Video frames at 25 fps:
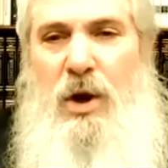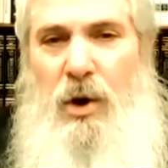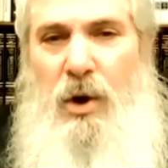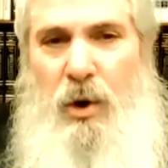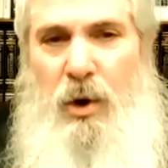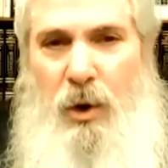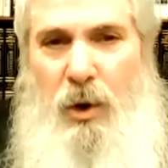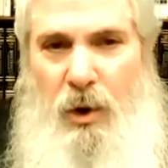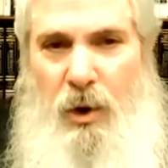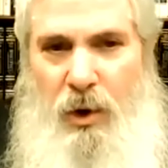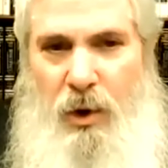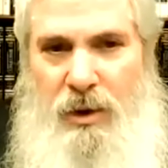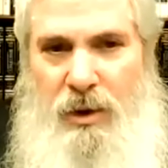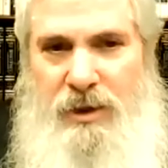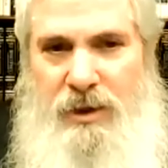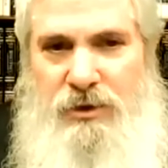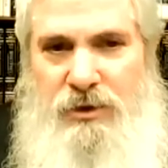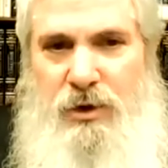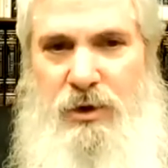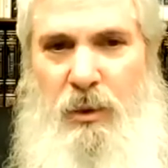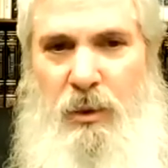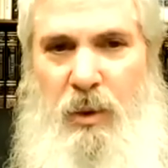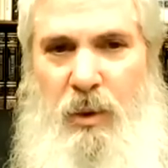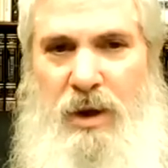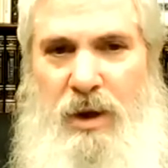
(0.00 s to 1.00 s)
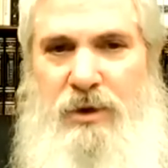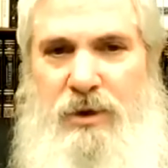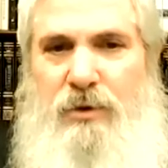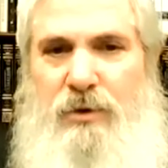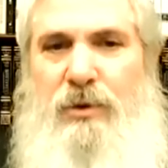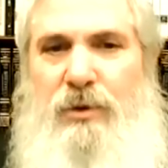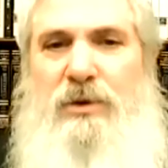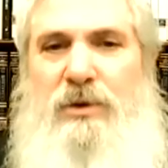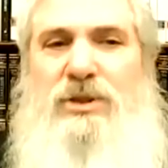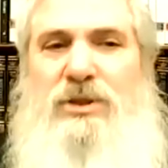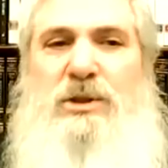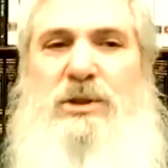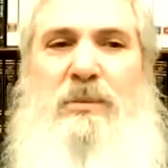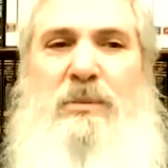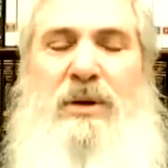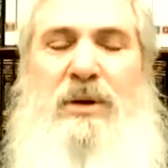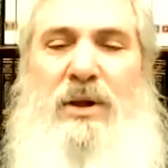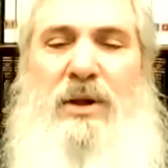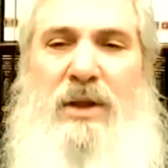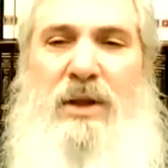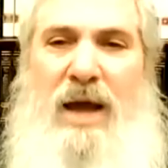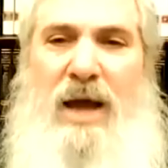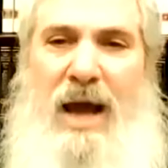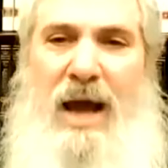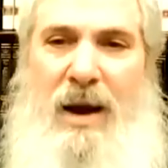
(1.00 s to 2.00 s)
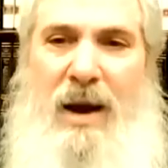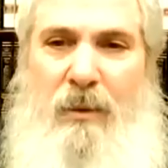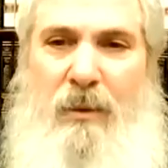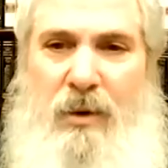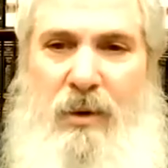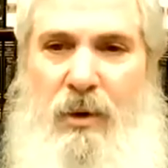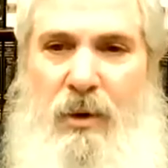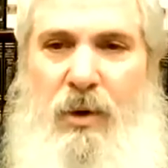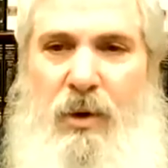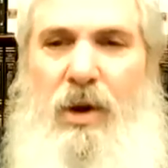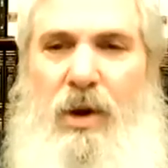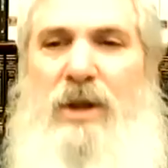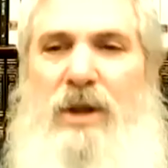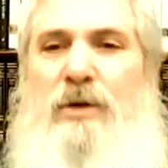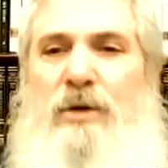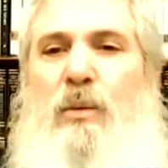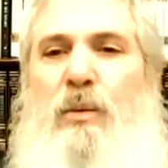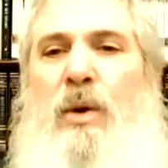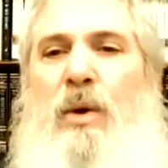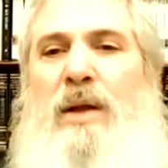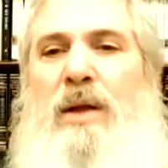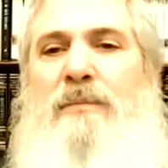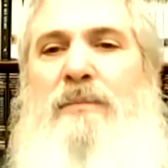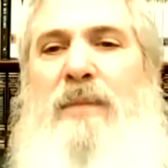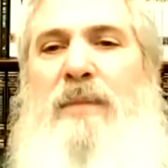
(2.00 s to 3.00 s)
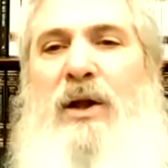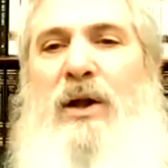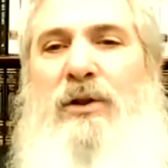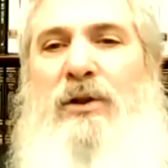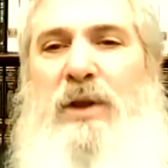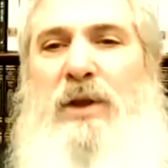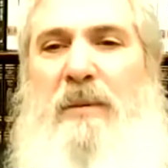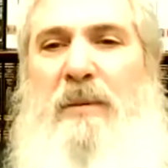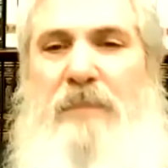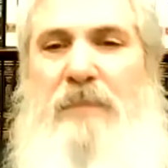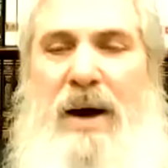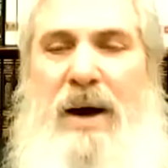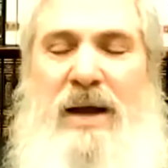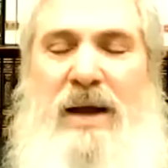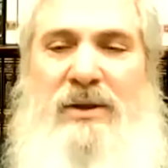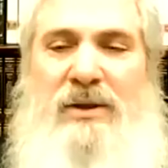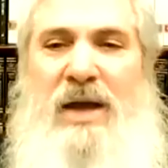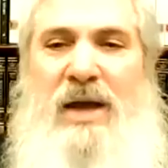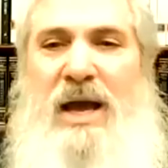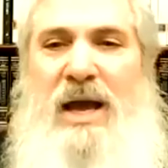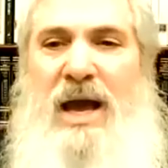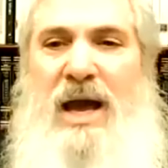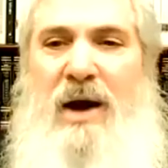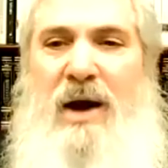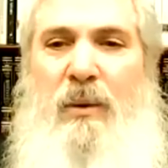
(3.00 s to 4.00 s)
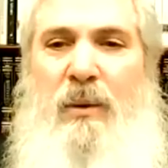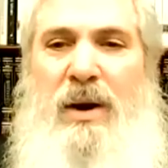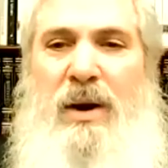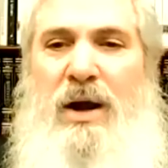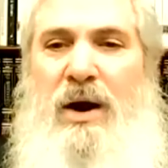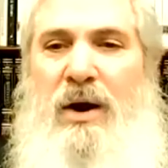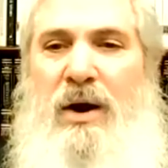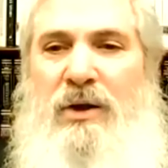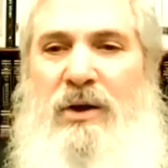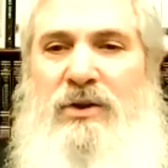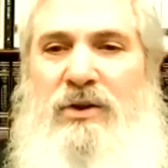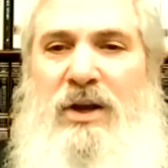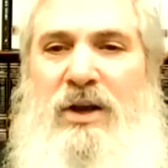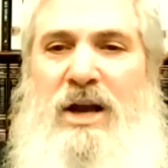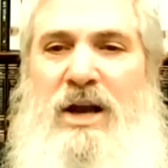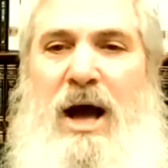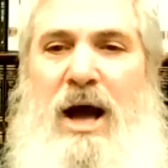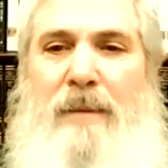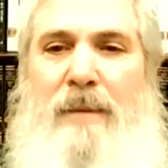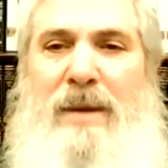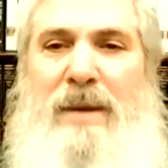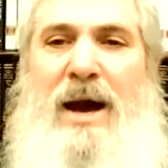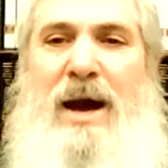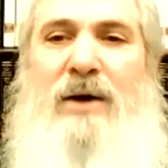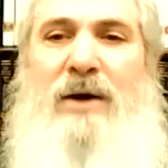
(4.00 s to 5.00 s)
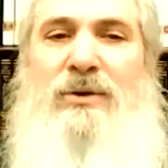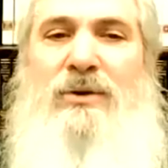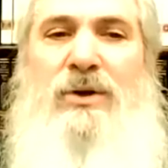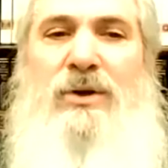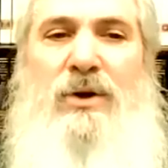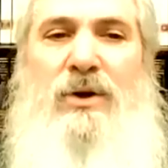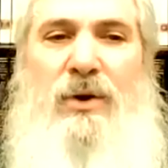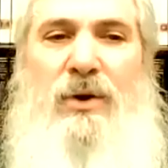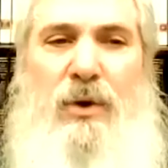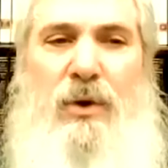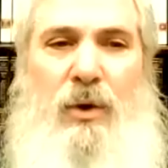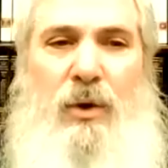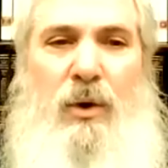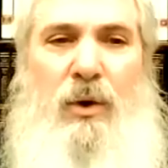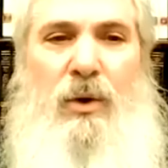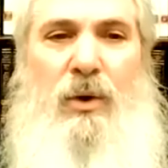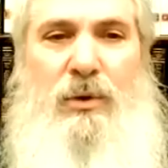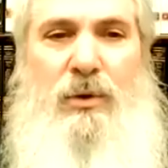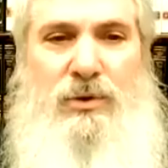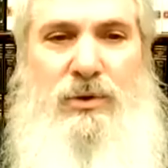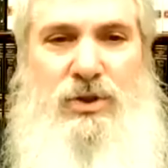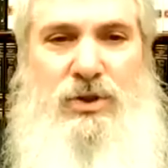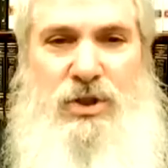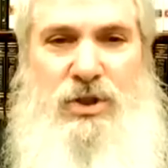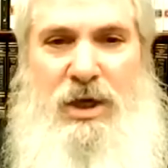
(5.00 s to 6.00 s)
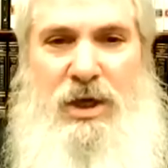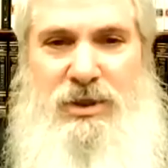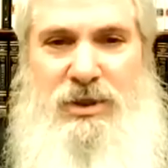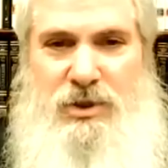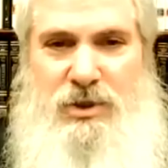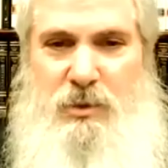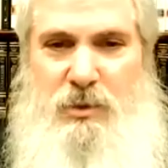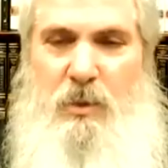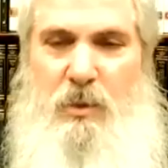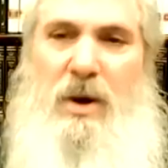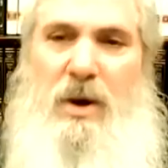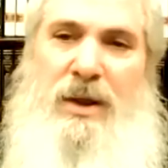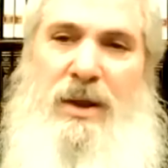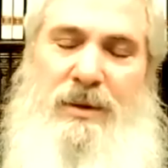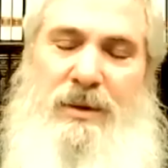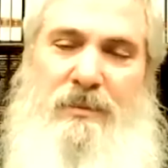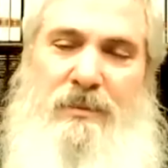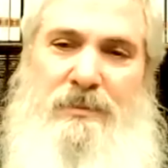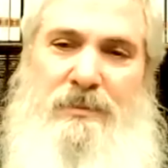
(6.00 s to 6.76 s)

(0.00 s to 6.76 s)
all into one crucible, and we're all in one melting pot, and we're going to come out all just one.